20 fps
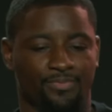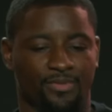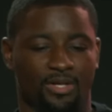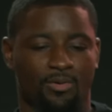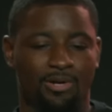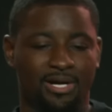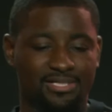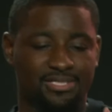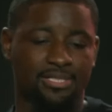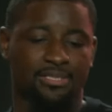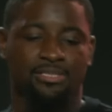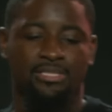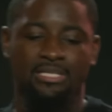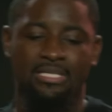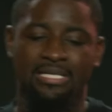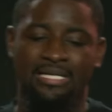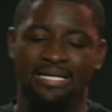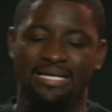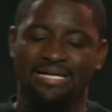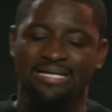Watch this.
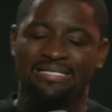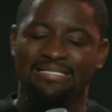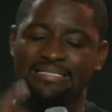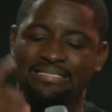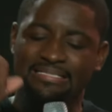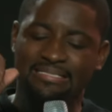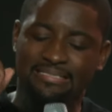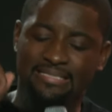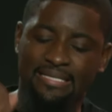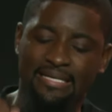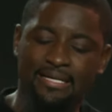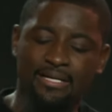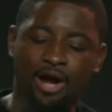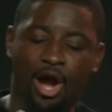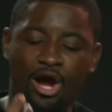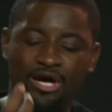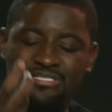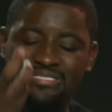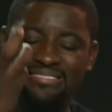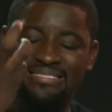Seeing
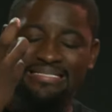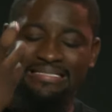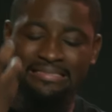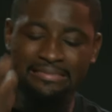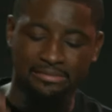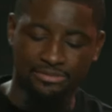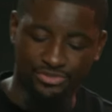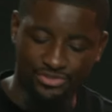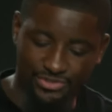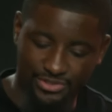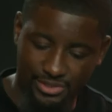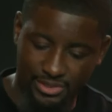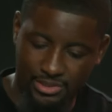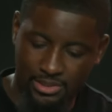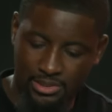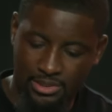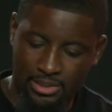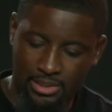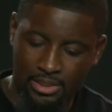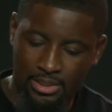our sins
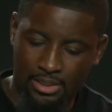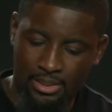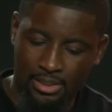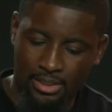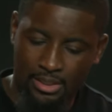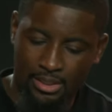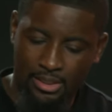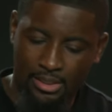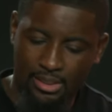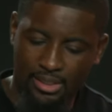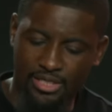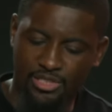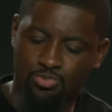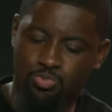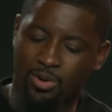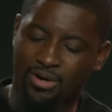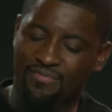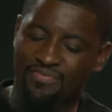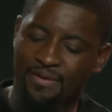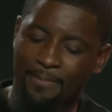is
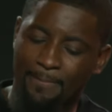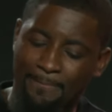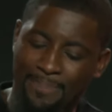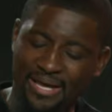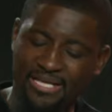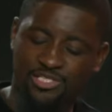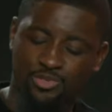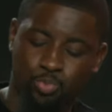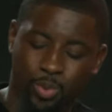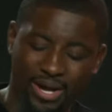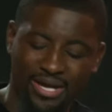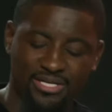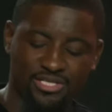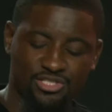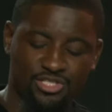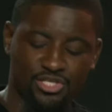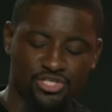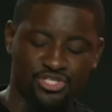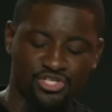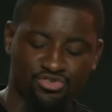one of the best ways
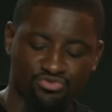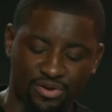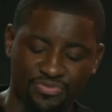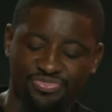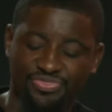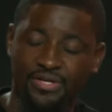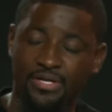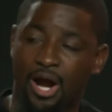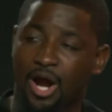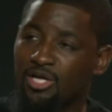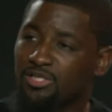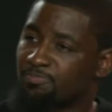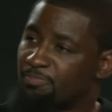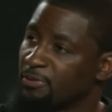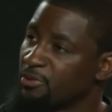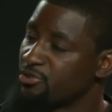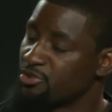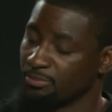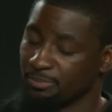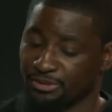to strengthen our
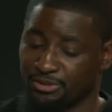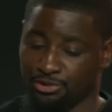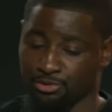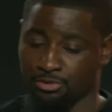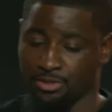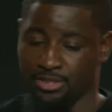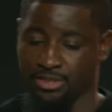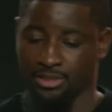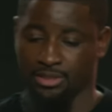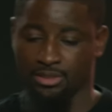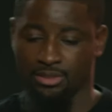spiritual maturity.